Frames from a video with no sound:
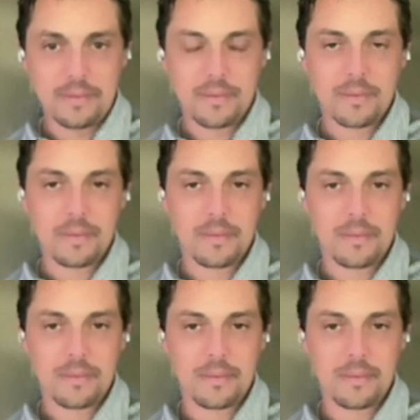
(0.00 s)

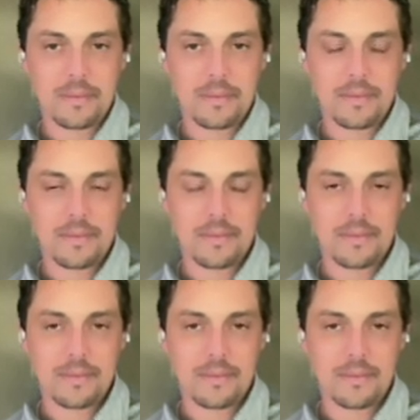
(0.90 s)

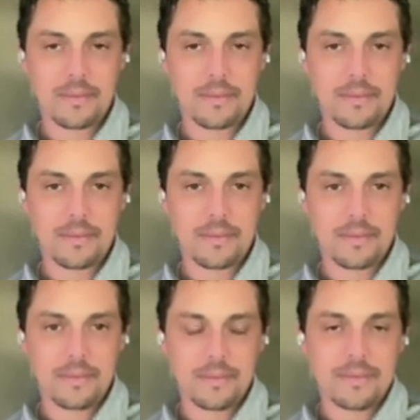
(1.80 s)

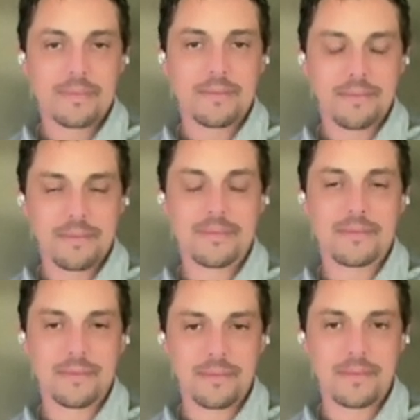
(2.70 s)

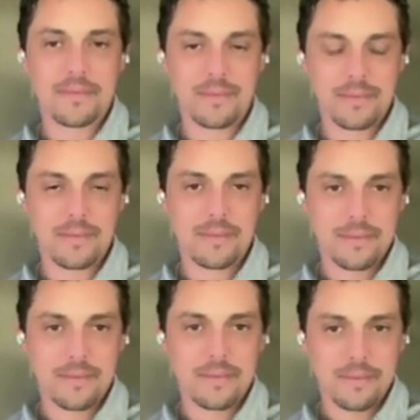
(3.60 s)

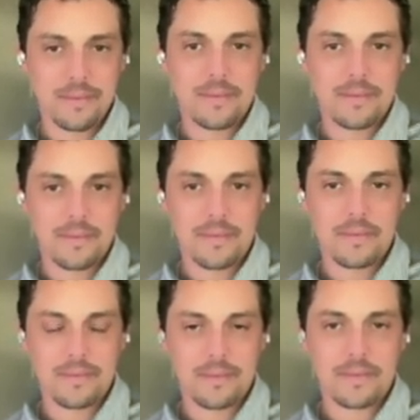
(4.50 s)

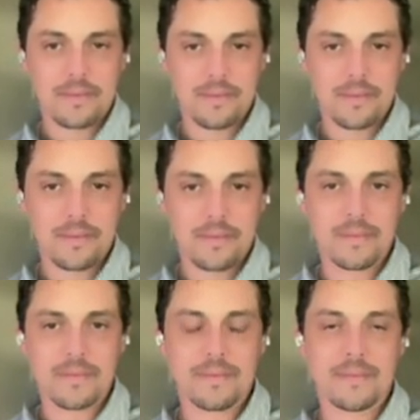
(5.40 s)

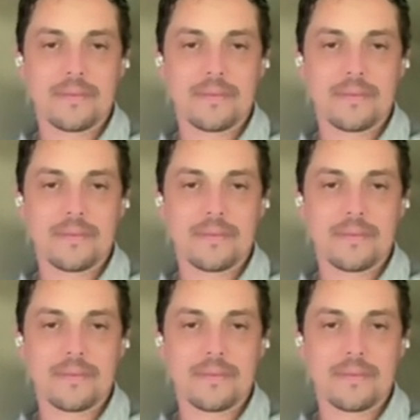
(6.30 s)
The person shown says nothing.